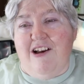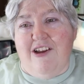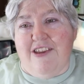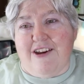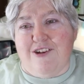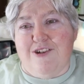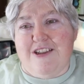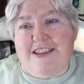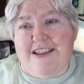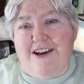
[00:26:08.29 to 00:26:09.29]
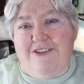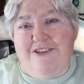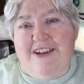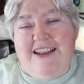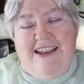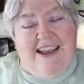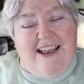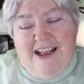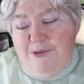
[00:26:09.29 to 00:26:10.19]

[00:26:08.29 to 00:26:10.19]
All that good stuff. And